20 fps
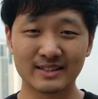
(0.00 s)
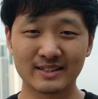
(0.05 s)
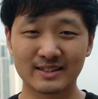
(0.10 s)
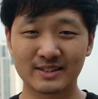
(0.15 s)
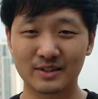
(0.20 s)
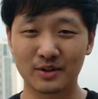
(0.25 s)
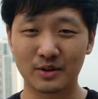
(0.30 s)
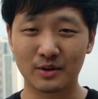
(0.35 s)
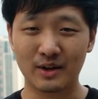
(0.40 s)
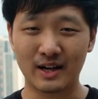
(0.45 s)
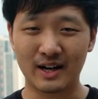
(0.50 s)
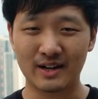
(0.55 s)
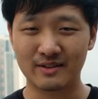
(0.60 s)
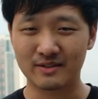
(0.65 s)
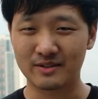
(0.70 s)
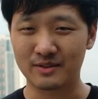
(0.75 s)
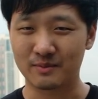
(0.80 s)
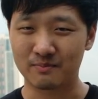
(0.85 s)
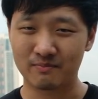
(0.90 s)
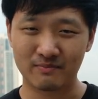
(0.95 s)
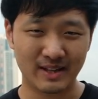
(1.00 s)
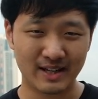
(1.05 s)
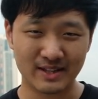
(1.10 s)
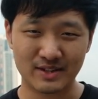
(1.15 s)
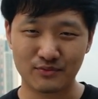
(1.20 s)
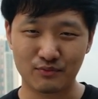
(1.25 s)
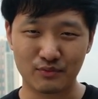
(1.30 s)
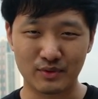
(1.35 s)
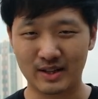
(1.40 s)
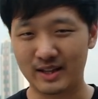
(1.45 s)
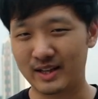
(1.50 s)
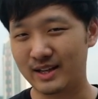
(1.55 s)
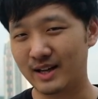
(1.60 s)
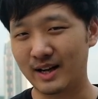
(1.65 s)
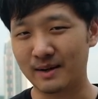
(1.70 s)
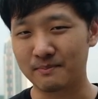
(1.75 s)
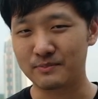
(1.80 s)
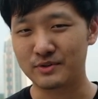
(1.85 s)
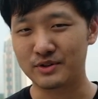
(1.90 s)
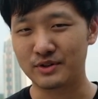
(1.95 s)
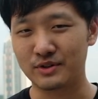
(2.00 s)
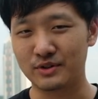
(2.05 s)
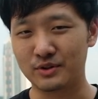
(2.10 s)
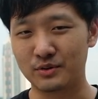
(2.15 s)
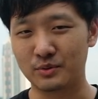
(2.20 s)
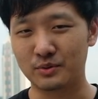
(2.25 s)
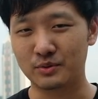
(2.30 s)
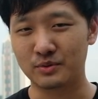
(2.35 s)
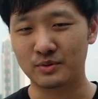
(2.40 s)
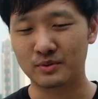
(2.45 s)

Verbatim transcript: So I don't know, that's really up to you.